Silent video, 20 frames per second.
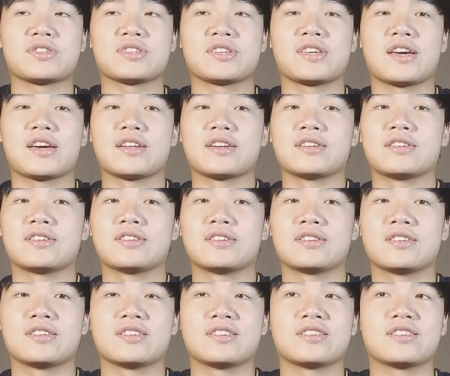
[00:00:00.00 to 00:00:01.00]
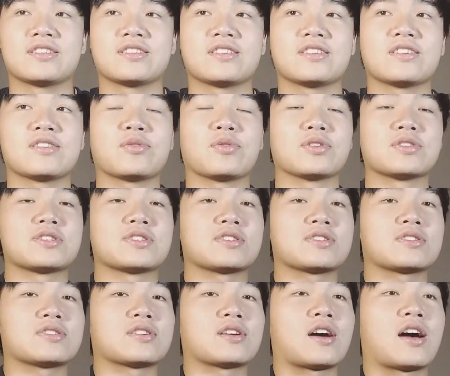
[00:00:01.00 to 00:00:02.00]
once again,
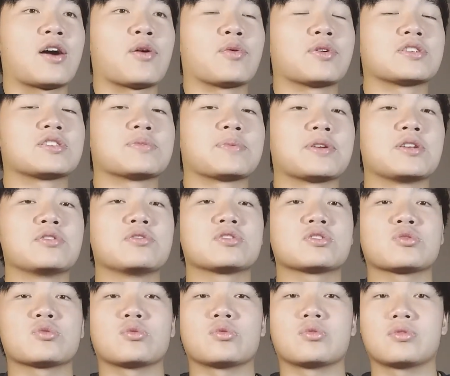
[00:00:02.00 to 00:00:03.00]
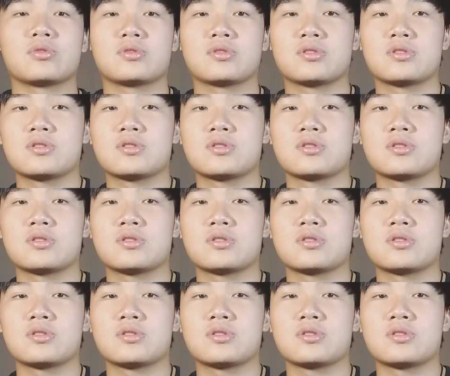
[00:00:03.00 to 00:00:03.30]
once I went to my new school.